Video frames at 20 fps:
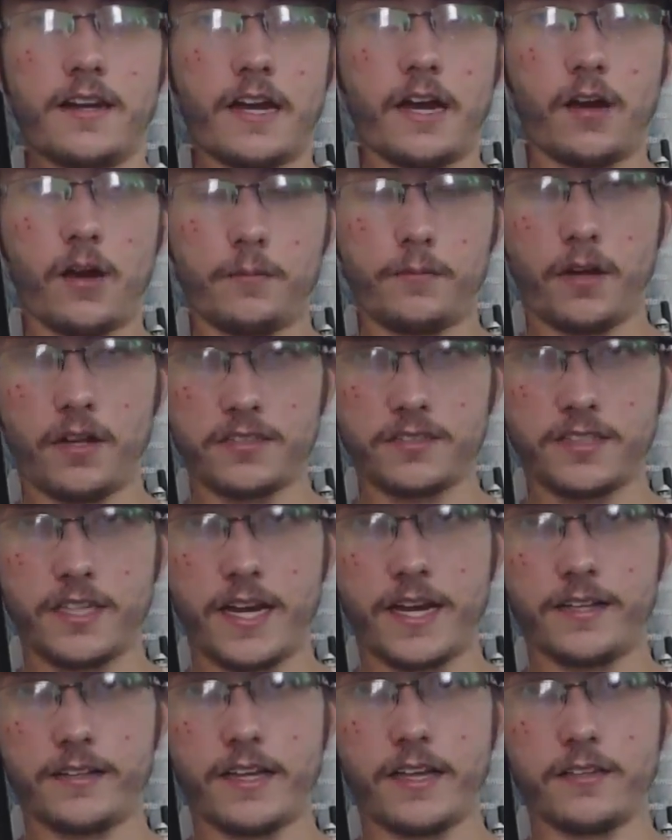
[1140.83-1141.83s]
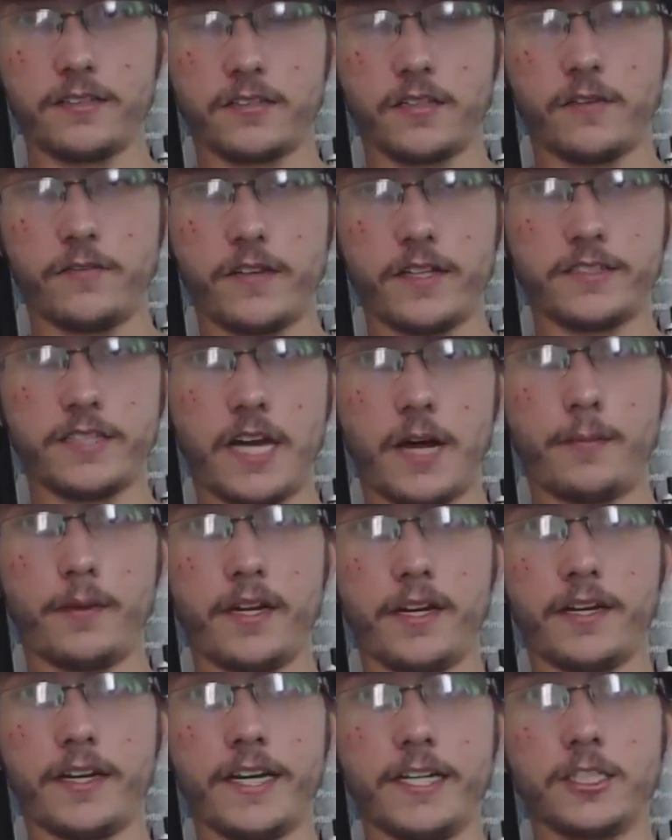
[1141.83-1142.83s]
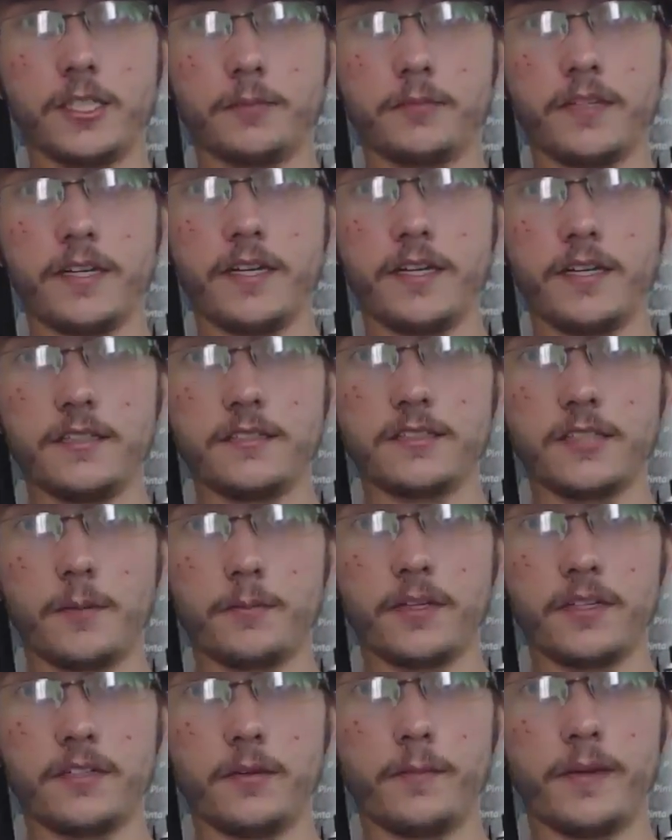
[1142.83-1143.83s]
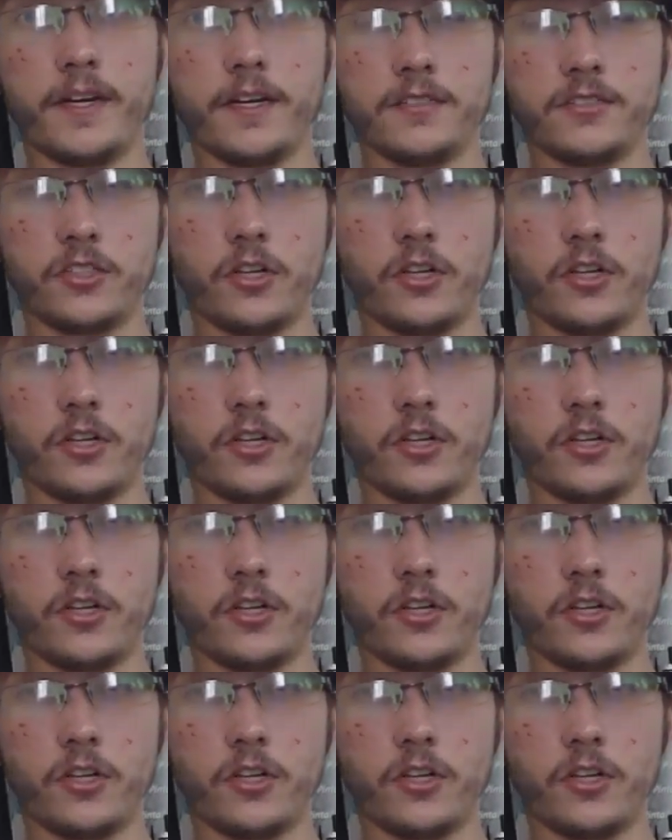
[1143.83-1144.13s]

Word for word: Now, I'm not saying that the stuff that's happening in Egypt is something to be